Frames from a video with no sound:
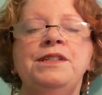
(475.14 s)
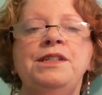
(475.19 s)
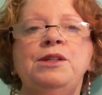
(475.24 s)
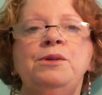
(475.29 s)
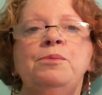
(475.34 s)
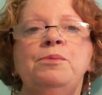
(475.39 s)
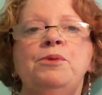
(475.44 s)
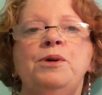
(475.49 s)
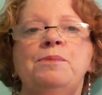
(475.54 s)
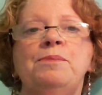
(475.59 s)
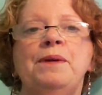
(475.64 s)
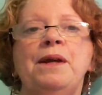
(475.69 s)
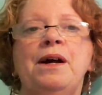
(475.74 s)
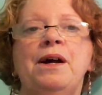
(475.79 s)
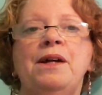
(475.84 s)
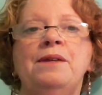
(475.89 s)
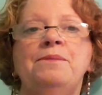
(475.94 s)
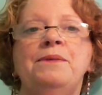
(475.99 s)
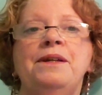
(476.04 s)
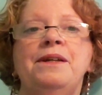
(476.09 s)
needlepoint
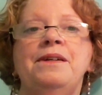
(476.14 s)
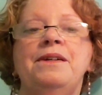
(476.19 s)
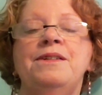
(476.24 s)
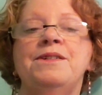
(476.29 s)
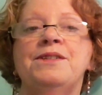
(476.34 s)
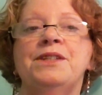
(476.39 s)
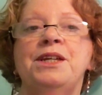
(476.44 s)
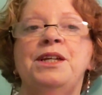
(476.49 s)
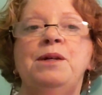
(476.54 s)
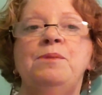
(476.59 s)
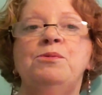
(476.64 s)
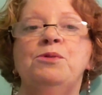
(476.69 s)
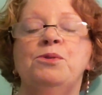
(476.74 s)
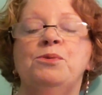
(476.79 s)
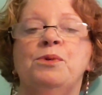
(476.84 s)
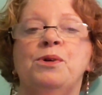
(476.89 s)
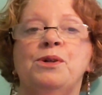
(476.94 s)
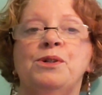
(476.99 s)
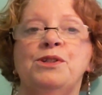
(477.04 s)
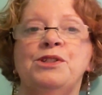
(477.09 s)
behind me is the Hebrew
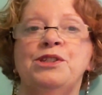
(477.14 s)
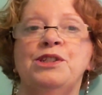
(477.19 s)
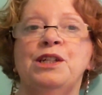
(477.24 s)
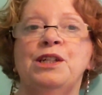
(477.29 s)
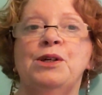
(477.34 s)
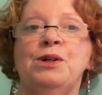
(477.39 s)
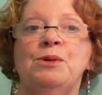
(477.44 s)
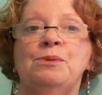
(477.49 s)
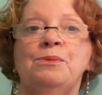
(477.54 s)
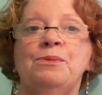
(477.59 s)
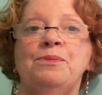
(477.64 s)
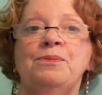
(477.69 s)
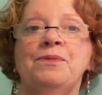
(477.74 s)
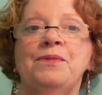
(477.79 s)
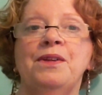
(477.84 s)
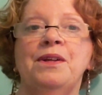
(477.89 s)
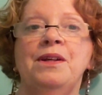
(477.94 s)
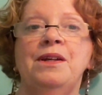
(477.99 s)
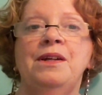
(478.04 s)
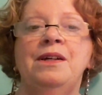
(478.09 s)
word shalom.
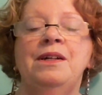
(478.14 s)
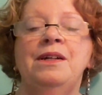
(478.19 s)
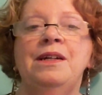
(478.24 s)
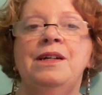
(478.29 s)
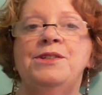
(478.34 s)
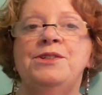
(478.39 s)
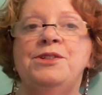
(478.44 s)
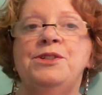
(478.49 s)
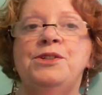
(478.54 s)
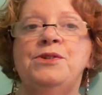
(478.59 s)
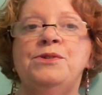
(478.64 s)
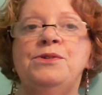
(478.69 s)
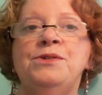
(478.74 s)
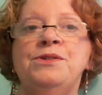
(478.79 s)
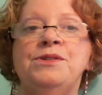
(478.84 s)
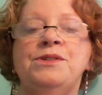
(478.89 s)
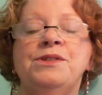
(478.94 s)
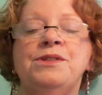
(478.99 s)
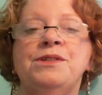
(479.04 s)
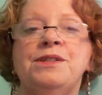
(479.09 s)
It's
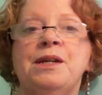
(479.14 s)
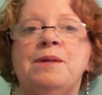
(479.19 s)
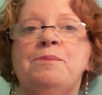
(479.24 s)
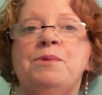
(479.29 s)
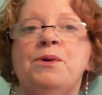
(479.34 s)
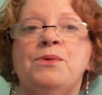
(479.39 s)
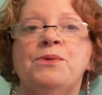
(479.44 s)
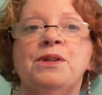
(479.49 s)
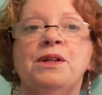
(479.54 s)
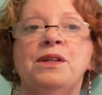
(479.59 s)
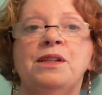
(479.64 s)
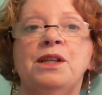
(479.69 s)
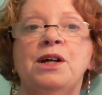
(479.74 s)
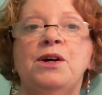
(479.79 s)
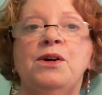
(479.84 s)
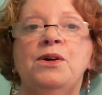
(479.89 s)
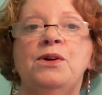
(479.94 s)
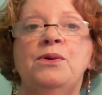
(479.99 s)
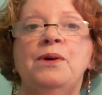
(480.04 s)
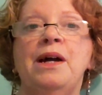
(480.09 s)
used to say both
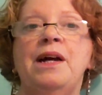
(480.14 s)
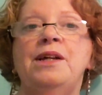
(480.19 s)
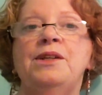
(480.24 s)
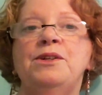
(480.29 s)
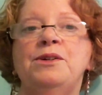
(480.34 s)
hello and